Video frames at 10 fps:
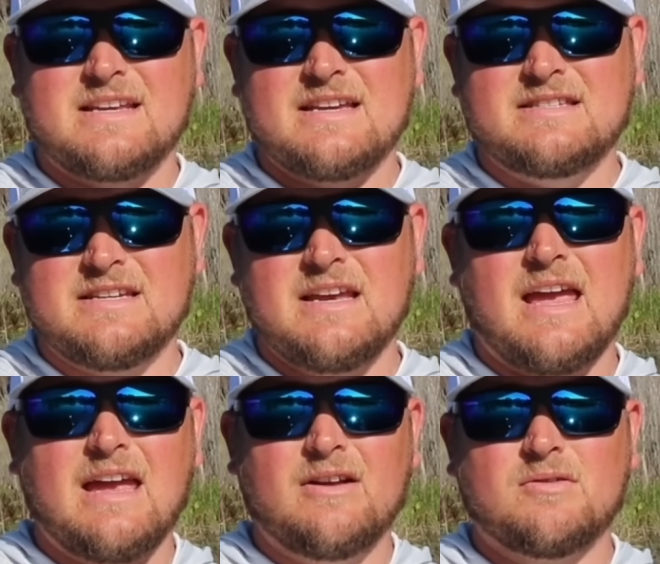that I see
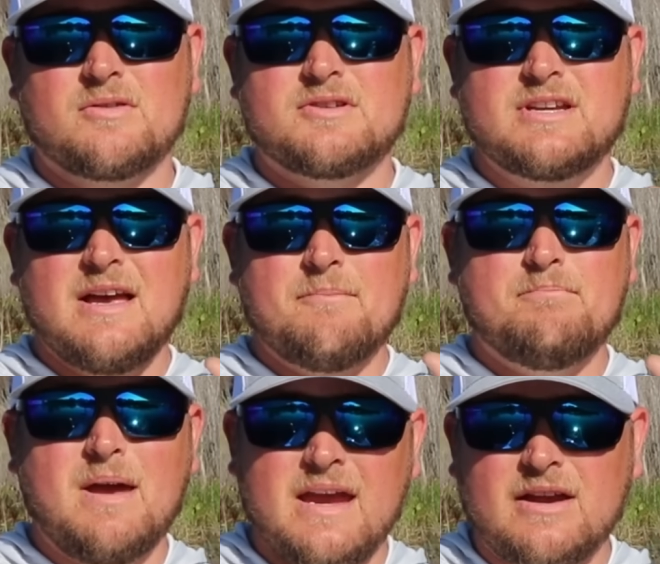anglers
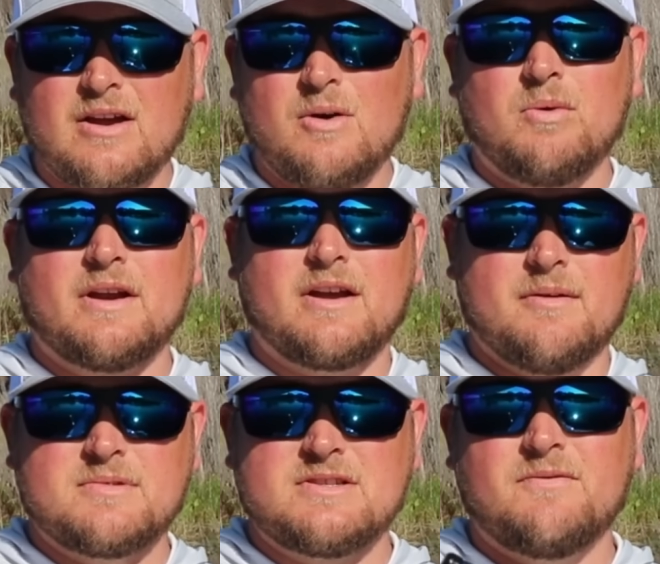make when it
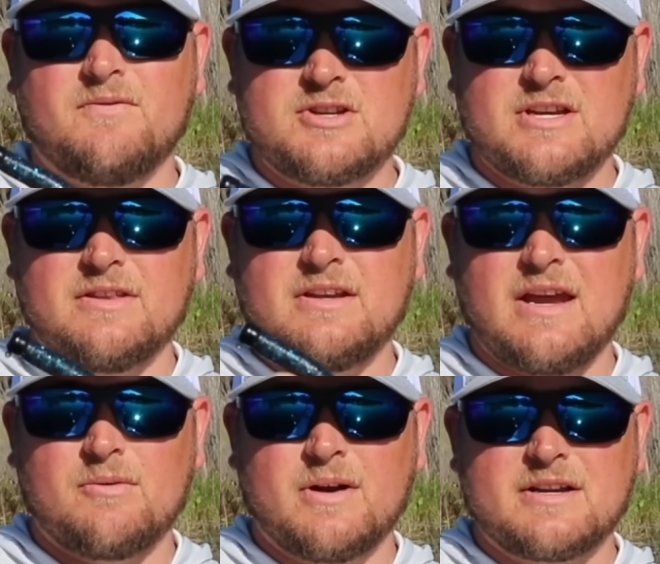comes to fishing the
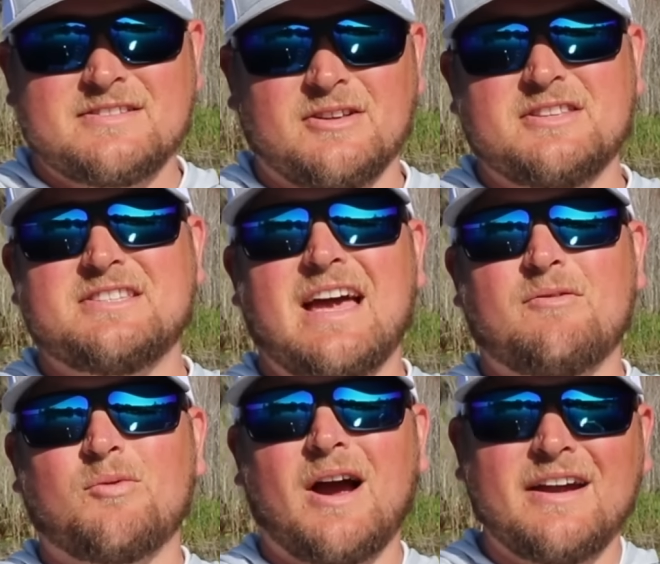Ned rig. So let's
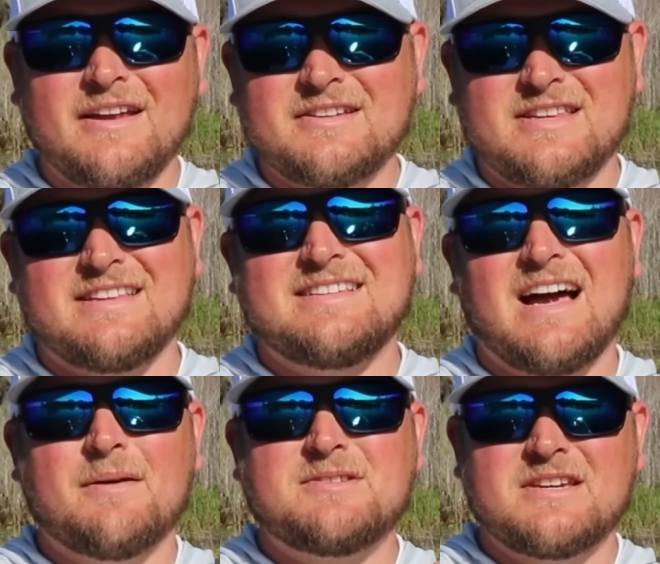dive right into the
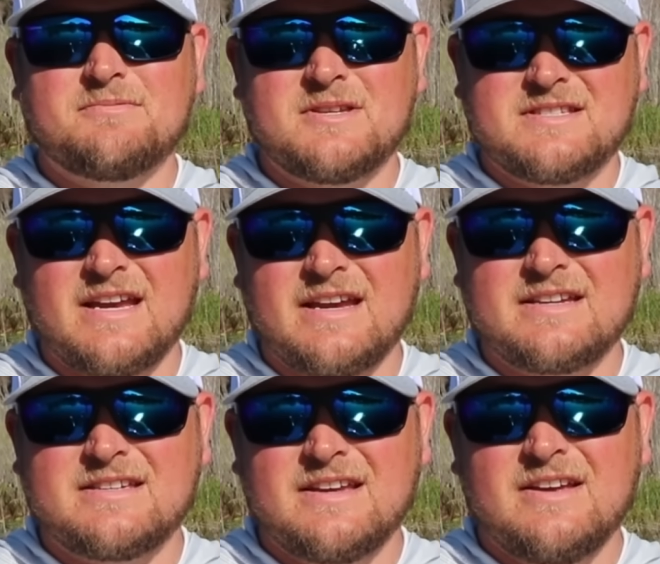top 6
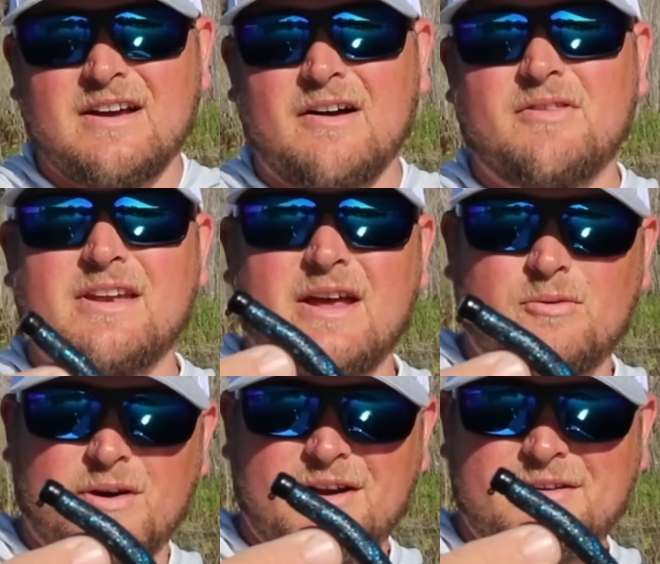mistakes of the Ned
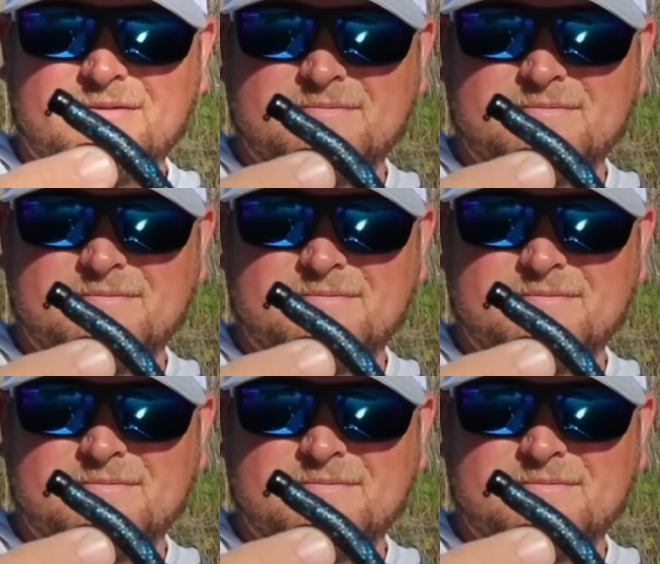rig.